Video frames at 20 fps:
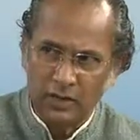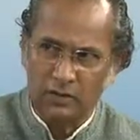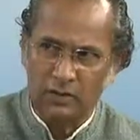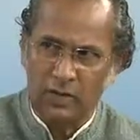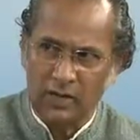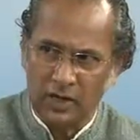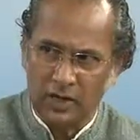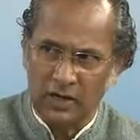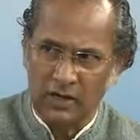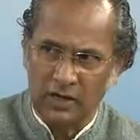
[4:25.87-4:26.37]

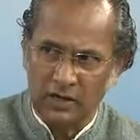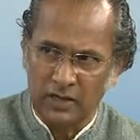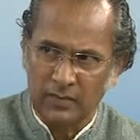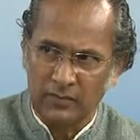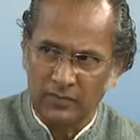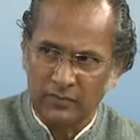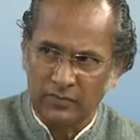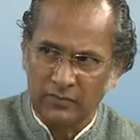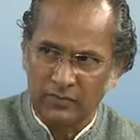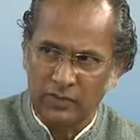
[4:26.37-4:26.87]
work,
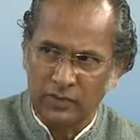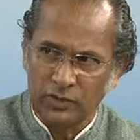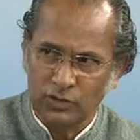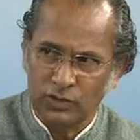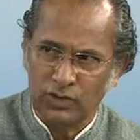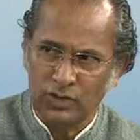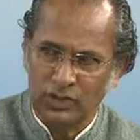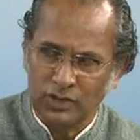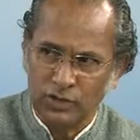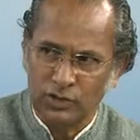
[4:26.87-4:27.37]
which
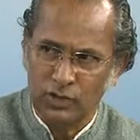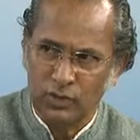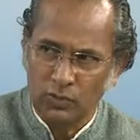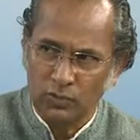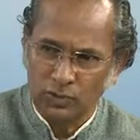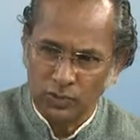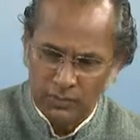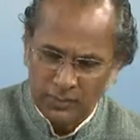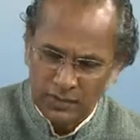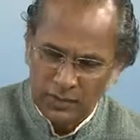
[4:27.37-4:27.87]
was in the school.
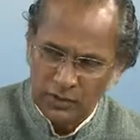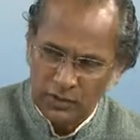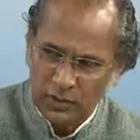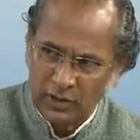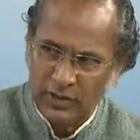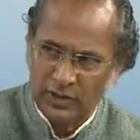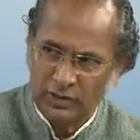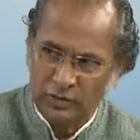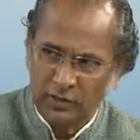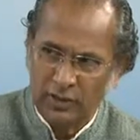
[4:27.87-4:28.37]
Spiritual
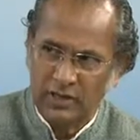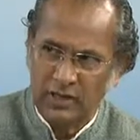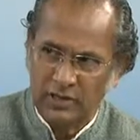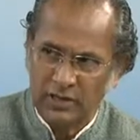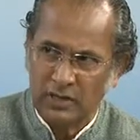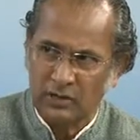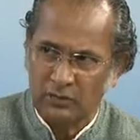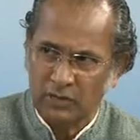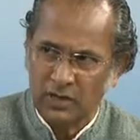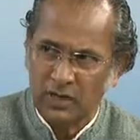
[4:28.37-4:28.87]

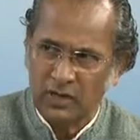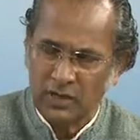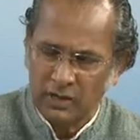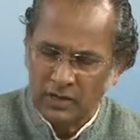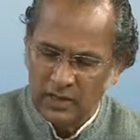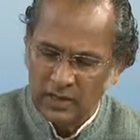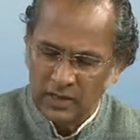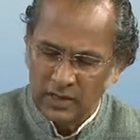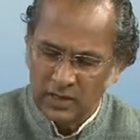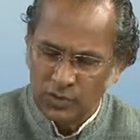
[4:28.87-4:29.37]
educational work
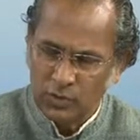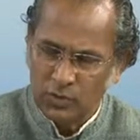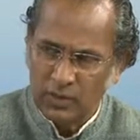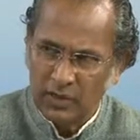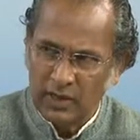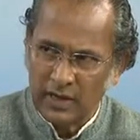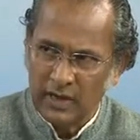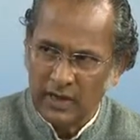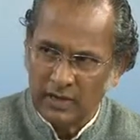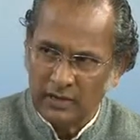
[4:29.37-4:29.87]
took
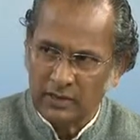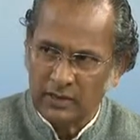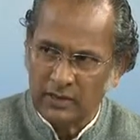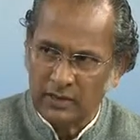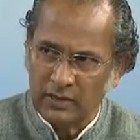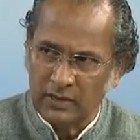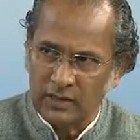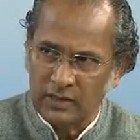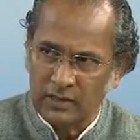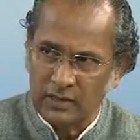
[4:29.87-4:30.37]
another
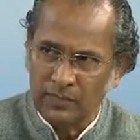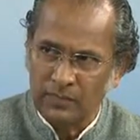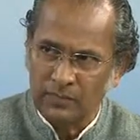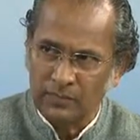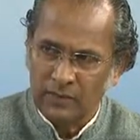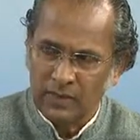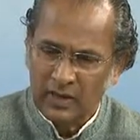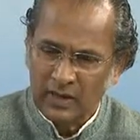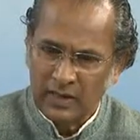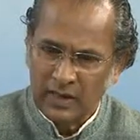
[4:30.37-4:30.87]
turn,
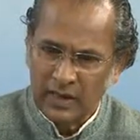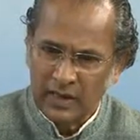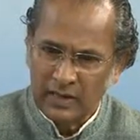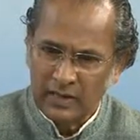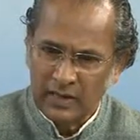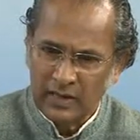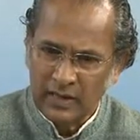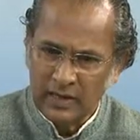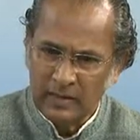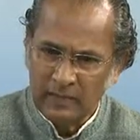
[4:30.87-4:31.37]
and
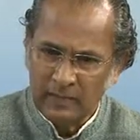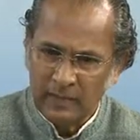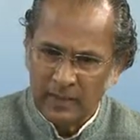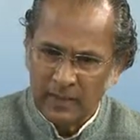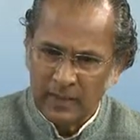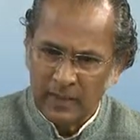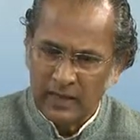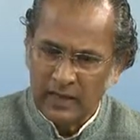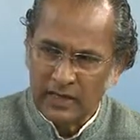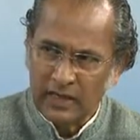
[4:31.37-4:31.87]
then
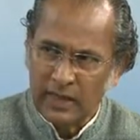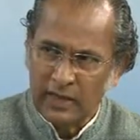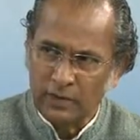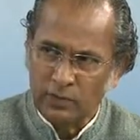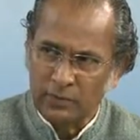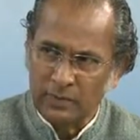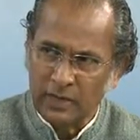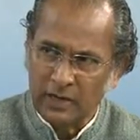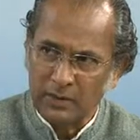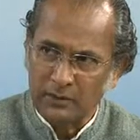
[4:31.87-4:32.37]
it had to
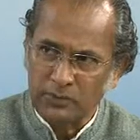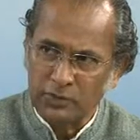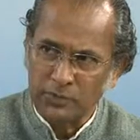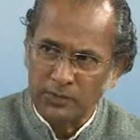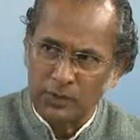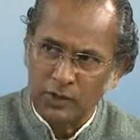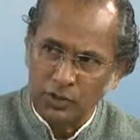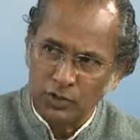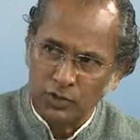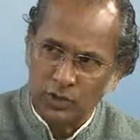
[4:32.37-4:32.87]
become
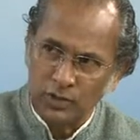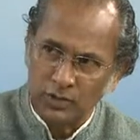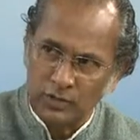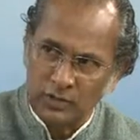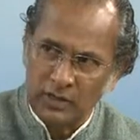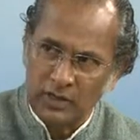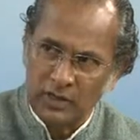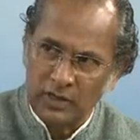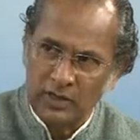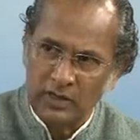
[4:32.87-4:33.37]
spiritual
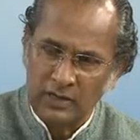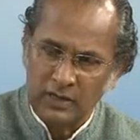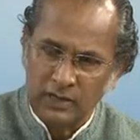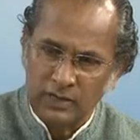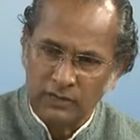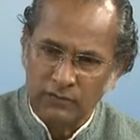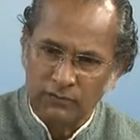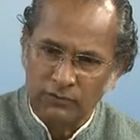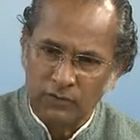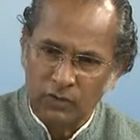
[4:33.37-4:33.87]
work
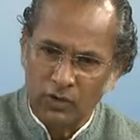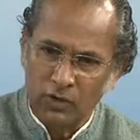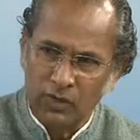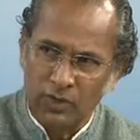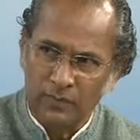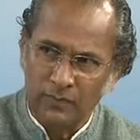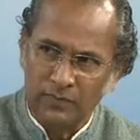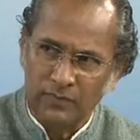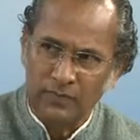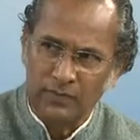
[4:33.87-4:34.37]
for
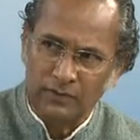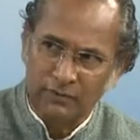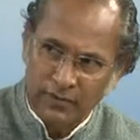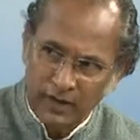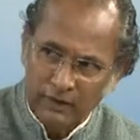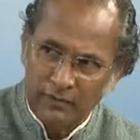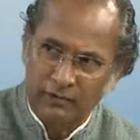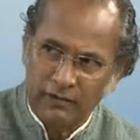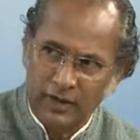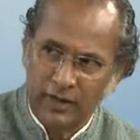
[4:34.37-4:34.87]
the
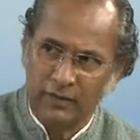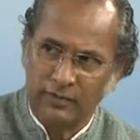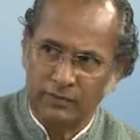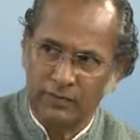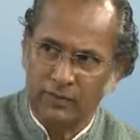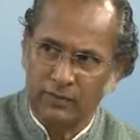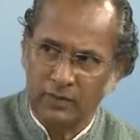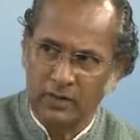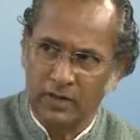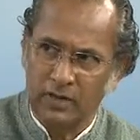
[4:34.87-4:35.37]
welfare of
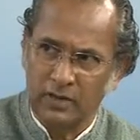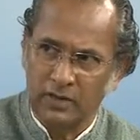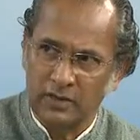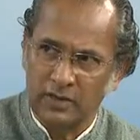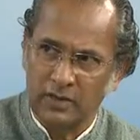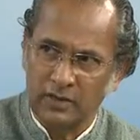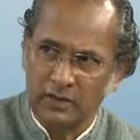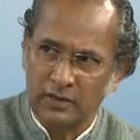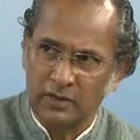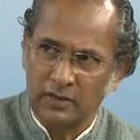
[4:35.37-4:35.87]
the world.
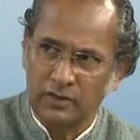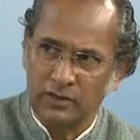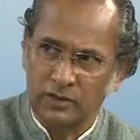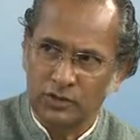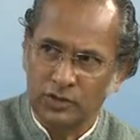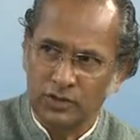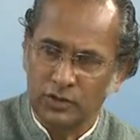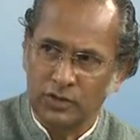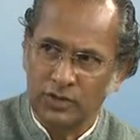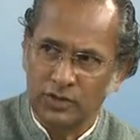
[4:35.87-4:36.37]

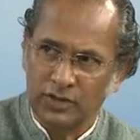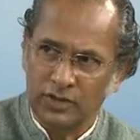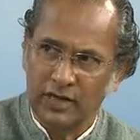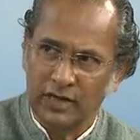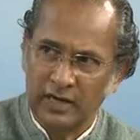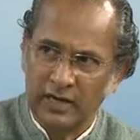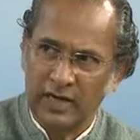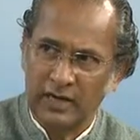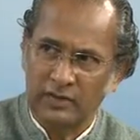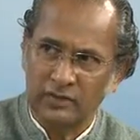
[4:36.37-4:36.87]
So here
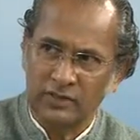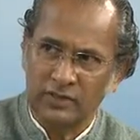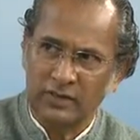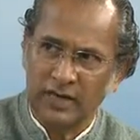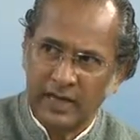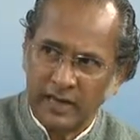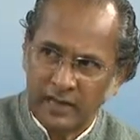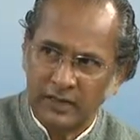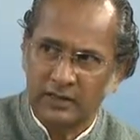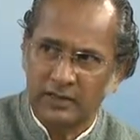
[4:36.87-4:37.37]
again was
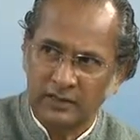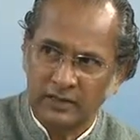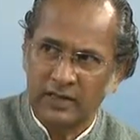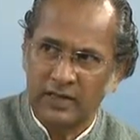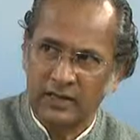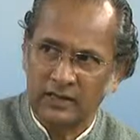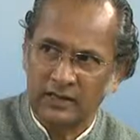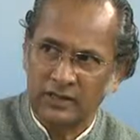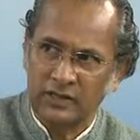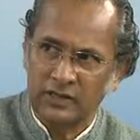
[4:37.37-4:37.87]
another
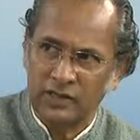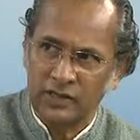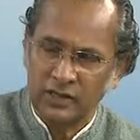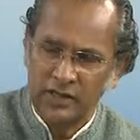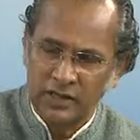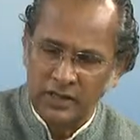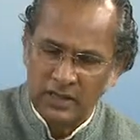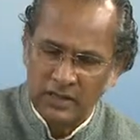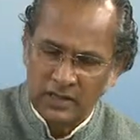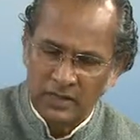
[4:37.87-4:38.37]
transition,
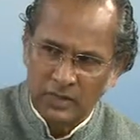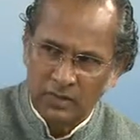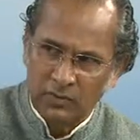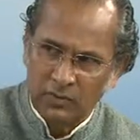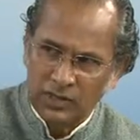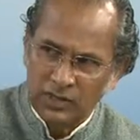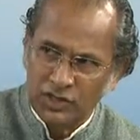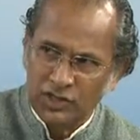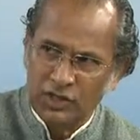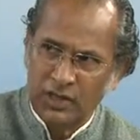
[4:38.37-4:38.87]

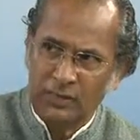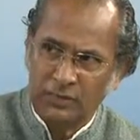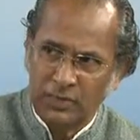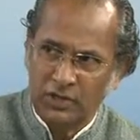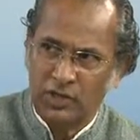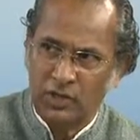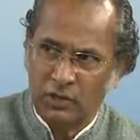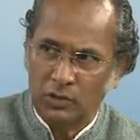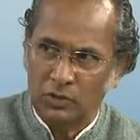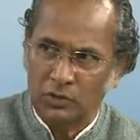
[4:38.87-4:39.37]
one
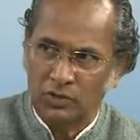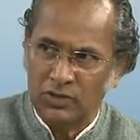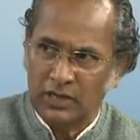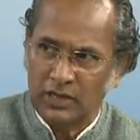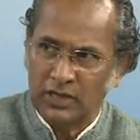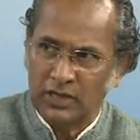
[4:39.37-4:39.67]
chapter closing